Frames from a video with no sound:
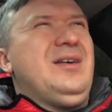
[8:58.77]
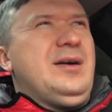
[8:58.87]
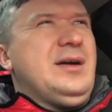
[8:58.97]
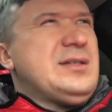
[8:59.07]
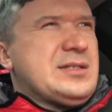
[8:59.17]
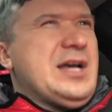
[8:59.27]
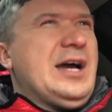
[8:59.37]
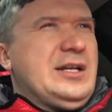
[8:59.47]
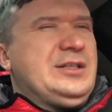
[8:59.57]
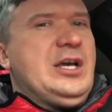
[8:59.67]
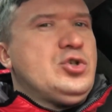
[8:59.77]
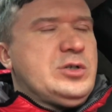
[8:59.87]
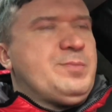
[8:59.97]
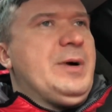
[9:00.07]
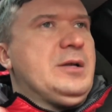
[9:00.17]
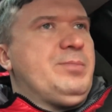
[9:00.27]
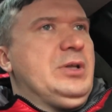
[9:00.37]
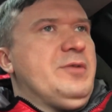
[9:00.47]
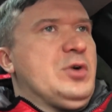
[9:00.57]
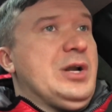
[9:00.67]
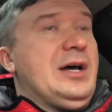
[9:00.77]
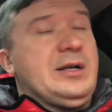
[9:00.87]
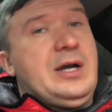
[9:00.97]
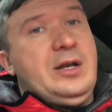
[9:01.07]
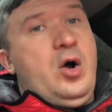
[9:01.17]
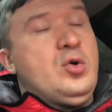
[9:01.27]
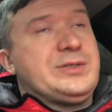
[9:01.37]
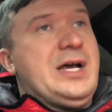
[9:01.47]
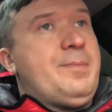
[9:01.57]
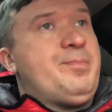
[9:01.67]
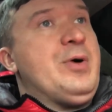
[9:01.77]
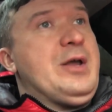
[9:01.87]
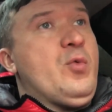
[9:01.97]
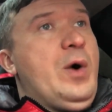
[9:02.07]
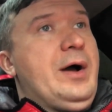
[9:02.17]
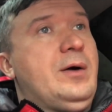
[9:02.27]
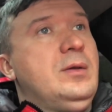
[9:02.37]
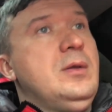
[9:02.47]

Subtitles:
It's kind of dangerous, but believe it or not, it kind of holds up pretty well,